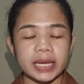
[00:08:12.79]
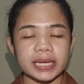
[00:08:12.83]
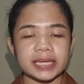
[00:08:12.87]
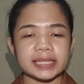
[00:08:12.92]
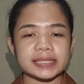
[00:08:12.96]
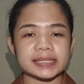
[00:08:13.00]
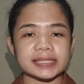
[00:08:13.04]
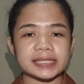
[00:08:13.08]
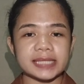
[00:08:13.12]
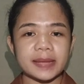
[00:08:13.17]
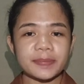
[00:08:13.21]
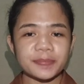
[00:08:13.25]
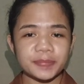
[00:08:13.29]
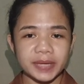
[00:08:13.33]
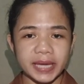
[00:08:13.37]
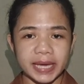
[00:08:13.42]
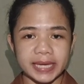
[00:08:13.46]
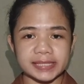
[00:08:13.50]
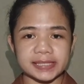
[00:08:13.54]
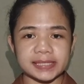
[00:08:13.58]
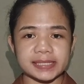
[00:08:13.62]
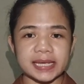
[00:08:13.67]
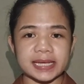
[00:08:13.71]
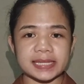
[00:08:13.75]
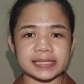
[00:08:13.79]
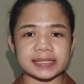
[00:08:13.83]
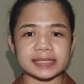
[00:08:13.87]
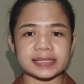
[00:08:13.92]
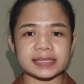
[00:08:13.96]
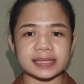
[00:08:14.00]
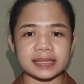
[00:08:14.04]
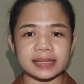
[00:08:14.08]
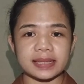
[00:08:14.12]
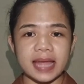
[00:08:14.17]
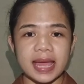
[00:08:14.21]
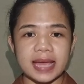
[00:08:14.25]
In some
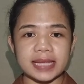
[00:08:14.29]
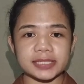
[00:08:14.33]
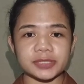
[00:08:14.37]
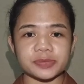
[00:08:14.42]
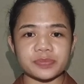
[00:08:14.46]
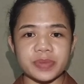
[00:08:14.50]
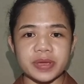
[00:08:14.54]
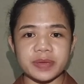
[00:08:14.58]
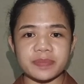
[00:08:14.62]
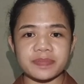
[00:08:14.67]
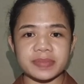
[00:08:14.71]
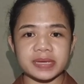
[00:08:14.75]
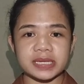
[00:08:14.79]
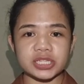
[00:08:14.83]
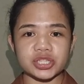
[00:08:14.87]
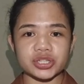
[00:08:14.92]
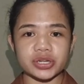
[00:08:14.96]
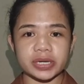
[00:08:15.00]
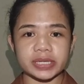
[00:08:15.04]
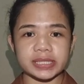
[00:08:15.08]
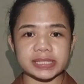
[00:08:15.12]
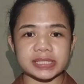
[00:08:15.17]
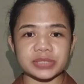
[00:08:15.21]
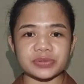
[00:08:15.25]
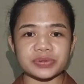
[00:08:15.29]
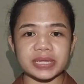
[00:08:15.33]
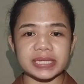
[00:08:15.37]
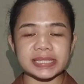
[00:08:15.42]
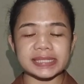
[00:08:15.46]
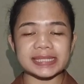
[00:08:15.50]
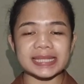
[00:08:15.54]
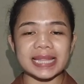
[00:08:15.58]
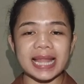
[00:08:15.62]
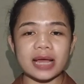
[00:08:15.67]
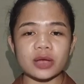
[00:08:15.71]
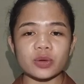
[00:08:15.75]
cases, tests may measure
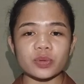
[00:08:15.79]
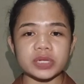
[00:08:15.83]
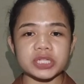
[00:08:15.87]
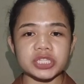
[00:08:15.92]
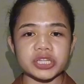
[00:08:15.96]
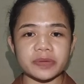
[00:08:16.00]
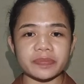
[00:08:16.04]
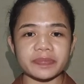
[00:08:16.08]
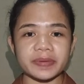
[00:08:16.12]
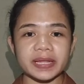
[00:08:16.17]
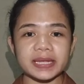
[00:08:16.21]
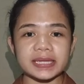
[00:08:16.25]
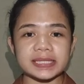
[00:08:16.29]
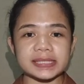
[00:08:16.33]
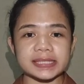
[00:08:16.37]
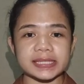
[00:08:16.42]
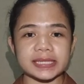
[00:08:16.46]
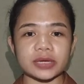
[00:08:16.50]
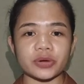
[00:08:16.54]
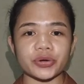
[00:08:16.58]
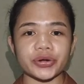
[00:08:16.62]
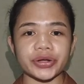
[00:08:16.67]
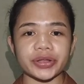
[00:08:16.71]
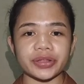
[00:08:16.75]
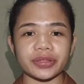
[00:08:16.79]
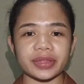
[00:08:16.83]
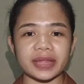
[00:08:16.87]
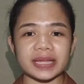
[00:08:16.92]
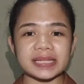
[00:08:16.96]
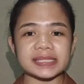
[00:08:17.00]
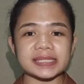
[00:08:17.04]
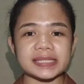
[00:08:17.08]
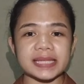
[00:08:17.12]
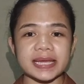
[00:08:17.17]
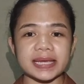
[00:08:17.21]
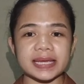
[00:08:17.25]
students' language ability or
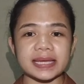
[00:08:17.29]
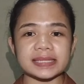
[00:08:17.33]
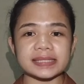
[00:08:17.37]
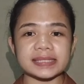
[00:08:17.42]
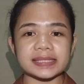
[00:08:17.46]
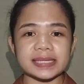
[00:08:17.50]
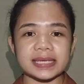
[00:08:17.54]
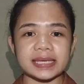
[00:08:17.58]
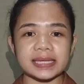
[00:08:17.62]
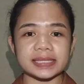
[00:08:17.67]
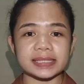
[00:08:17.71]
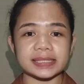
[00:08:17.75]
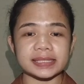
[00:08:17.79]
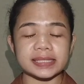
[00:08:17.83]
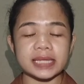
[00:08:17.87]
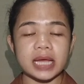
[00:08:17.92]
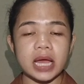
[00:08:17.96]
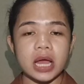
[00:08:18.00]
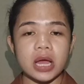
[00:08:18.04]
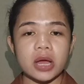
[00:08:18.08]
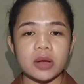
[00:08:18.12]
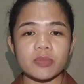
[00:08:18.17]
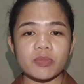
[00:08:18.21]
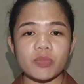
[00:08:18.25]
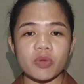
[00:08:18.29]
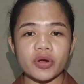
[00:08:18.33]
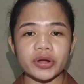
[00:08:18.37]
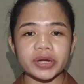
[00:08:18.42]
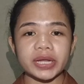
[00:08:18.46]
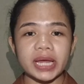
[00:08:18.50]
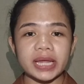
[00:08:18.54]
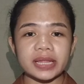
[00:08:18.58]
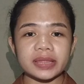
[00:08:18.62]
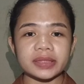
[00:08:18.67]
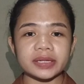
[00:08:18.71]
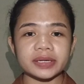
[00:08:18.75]
test-taking skills
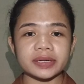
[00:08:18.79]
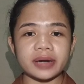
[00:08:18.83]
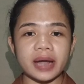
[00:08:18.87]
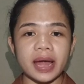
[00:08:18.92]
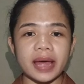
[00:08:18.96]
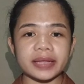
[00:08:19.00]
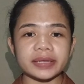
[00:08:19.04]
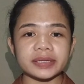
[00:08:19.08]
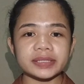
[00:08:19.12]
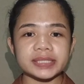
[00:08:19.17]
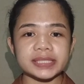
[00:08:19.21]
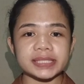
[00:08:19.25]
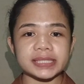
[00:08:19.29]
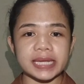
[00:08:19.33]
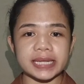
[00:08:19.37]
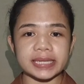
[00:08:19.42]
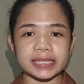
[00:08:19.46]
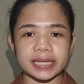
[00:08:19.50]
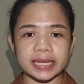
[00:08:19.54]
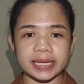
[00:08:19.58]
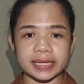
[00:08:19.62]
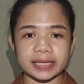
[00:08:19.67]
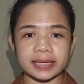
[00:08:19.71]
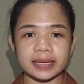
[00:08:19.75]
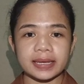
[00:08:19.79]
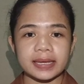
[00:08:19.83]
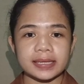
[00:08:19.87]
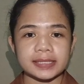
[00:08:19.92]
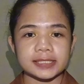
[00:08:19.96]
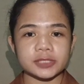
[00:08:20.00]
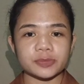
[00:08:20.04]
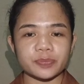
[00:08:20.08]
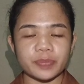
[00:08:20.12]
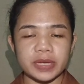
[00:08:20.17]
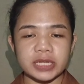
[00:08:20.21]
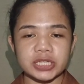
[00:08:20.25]
more than their understanding,
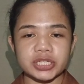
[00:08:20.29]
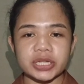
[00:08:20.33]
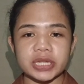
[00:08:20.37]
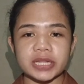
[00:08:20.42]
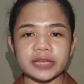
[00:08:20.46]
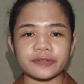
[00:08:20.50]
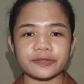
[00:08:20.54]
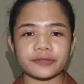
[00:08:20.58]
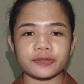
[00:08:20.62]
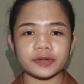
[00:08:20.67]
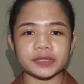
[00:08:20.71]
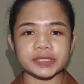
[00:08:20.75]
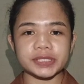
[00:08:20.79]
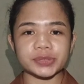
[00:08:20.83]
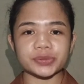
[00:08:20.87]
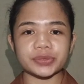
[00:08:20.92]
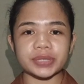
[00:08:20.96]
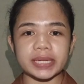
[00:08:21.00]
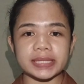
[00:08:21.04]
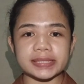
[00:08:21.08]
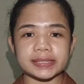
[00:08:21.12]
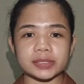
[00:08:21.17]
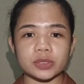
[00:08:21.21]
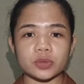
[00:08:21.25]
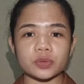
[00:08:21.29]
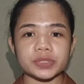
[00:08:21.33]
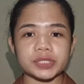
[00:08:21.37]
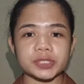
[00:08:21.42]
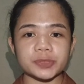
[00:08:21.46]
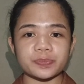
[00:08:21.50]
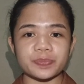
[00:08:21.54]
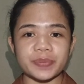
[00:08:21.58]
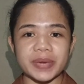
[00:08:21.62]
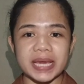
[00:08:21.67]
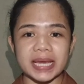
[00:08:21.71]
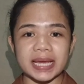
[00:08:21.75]
especially for students who
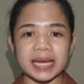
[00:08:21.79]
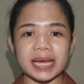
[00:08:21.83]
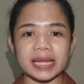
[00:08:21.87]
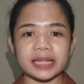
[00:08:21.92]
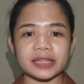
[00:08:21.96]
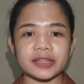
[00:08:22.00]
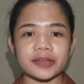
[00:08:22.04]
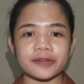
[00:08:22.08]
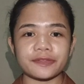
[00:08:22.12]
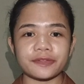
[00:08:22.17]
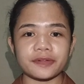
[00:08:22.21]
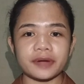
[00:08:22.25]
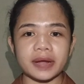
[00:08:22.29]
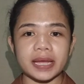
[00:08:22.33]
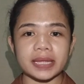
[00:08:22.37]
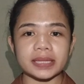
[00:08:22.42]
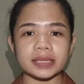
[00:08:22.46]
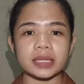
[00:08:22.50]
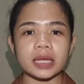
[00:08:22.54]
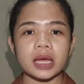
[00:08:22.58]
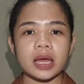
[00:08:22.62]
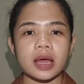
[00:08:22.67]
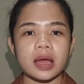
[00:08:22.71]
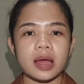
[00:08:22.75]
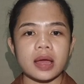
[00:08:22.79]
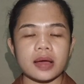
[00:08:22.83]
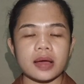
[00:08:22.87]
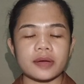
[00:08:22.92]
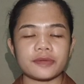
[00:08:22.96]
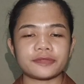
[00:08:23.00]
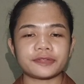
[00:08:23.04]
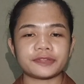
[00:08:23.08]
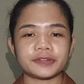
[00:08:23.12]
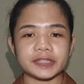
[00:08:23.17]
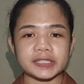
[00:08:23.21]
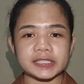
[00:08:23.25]
speak a different
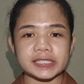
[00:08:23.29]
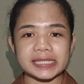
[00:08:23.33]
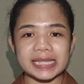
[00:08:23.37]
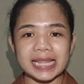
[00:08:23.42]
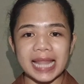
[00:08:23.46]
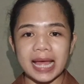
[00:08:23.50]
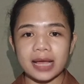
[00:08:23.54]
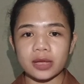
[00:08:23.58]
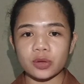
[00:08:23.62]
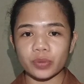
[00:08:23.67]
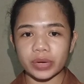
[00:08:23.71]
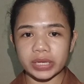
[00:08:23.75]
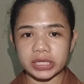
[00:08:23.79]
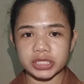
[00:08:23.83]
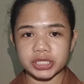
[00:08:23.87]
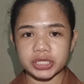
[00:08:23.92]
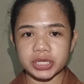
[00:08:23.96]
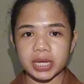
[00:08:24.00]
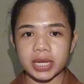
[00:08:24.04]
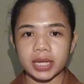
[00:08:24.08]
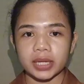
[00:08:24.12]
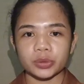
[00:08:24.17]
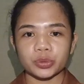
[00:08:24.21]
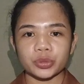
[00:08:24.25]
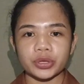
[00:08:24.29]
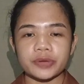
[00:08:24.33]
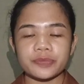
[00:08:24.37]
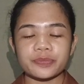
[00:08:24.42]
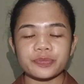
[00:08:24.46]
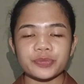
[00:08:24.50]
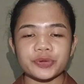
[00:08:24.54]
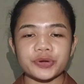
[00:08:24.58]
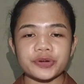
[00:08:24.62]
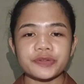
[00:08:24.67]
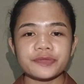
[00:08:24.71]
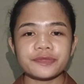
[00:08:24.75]
first language. To
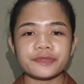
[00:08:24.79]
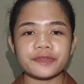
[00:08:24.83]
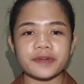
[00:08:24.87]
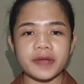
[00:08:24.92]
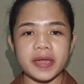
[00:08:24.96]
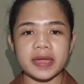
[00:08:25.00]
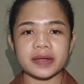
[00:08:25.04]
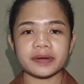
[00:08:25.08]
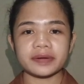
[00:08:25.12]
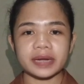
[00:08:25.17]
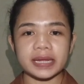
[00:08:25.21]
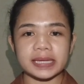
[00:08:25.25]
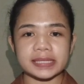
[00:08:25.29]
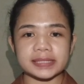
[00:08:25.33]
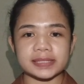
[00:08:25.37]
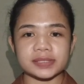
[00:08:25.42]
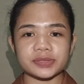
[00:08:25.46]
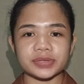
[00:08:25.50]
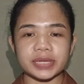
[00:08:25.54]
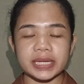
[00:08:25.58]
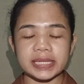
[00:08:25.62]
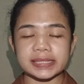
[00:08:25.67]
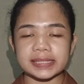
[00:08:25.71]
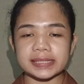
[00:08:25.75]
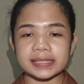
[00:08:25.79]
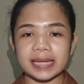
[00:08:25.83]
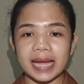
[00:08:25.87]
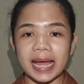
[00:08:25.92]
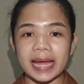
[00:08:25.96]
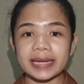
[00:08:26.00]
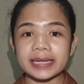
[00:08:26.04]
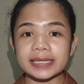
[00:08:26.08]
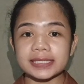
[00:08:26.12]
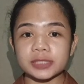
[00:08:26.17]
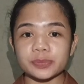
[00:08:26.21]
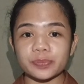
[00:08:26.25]
improve fairness, students
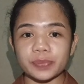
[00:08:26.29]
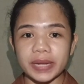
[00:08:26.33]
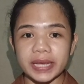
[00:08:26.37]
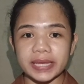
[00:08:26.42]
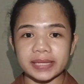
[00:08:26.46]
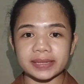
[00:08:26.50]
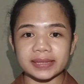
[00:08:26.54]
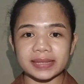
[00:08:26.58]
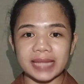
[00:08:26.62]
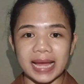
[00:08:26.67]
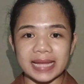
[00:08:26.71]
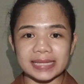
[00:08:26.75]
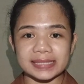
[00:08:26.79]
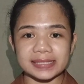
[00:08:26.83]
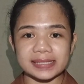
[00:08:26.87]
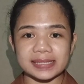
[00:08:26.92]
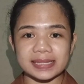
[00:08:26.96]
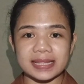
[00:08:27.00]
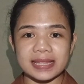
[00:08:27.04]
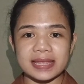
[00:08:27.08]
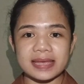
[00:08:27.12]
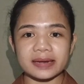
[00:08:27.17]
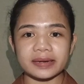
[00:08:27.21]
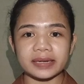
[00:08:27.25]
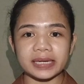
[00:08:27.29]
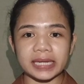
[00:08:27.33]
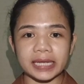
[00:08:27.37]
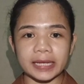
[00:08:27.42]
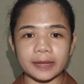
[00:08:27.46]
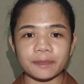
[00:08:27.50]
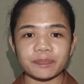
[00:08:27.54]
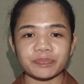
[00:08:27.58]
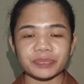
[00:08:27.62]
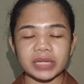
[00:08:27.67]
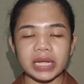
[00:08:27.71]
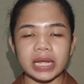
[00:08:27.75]
can explain tasks
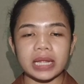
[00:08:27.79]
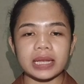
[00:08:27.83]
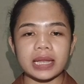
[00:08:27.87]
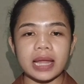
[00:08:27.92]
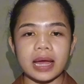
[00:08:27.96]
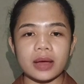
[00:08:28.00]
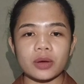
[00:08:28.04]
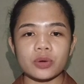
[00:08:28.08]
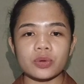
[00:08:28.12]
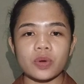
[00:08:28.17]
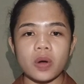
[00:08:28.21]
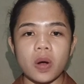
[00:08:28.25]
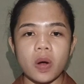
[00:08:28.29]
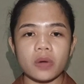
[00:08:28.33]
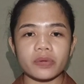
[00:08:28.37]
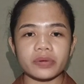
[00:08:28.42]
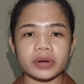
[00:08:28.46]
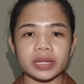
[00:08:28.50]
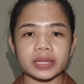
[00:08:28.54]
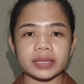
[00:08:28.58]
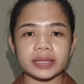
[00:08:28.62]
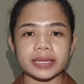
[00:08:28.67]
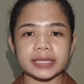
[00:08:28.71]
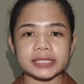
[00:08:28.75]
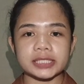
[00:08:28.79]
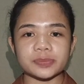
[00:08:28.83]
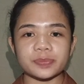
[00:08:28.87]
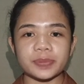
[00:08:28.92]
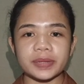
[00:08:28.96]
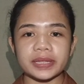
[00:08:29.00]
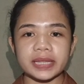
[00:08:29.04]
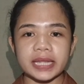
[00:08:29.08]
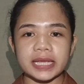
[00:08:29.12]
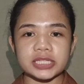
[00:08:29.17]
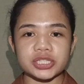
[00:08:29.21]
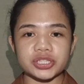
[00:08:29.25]
clearly, allow oral
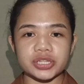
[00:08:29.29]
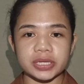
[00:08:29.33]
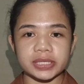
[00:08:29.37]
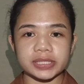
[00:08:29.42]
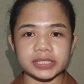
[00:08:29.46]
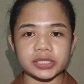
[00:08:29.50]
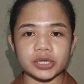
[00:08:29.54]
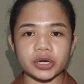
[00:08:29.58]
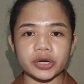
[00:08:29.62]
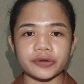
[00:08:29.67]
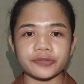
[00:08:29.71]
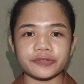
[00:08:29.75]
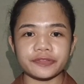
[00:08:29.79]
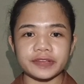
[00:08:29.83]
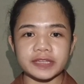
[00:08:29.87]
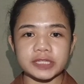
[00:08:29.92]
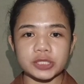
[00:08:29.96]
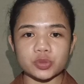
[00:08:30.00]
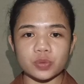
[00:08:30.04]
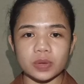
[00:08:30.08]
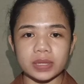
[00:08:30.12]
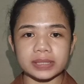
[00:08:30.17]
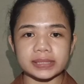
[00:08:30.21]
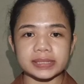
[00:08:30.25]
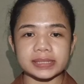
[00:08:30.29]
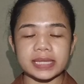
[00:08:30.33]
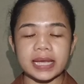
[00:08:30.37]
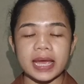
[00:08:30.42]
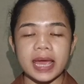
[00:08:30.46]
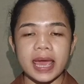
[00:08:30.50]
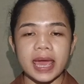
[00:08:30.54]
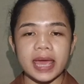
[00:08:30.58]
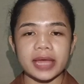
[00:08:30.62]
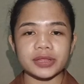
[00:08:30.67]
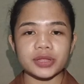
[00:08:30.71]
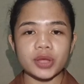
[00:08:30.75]
explanations or visuals,
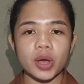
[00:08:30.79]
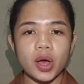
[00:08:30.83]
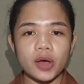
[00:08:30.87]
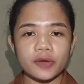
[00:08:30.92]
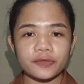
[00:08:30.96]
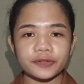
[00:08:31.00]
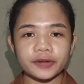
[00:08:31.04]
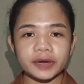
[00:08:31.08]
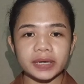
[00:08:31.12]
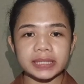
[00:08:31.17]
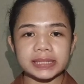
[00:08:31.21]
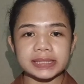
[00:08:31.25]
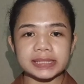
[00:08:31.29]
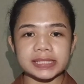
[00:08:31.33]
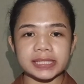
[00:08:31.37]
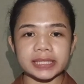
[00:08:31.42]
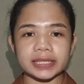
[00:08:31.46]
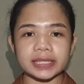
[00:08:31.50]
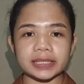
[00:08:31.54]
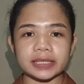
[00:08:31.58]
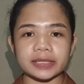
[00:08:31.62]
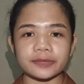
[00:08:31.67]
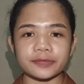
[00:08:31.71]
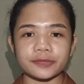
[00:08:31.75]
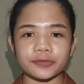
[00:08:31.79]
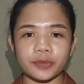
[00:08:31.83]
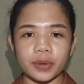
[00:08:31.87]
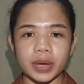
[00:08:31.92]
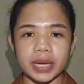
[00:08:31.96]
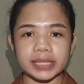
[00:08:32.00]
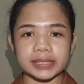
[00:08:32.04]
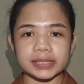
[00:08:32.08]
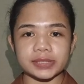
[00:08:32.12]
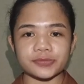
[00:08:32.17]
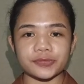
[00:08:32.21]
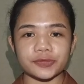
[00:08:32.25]
and offer alternative
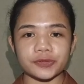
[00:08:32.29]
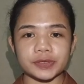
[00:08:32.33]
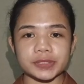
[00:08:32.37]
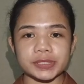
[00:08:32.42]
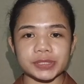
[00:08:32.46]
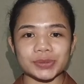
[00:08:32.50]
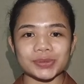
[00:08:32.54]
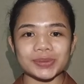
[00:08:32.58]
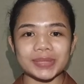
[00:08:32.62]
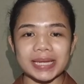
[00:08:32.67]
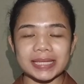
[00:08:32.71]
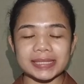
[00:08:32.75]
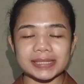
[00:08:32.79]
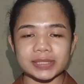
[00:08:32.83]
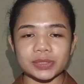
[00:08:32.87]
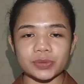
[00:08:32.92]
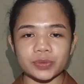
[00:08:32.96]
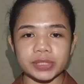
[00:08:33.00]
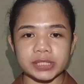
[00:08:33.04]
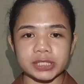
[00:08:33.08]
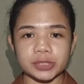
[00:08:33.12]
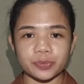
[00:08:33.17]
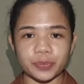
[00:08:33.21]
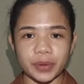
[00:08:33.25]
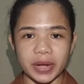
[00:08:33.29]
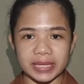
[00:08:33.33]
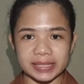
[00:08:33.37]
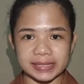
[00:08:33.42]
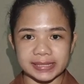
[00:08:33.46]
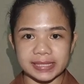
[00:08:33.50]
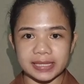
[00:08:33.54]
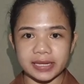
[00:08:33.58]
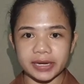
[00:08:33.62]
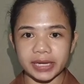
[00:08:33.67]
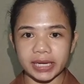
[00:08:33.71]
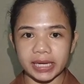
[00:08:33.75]
ways for students to
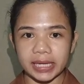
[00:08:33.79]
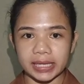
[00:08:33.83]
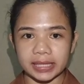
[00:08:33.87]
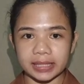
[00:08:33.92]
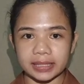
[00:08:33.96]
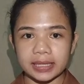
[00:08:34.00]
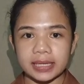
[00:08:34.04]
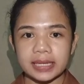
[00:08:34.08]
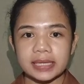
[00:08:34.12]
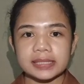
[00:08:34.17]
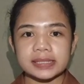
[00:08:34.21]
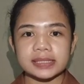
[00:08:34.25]
express learning.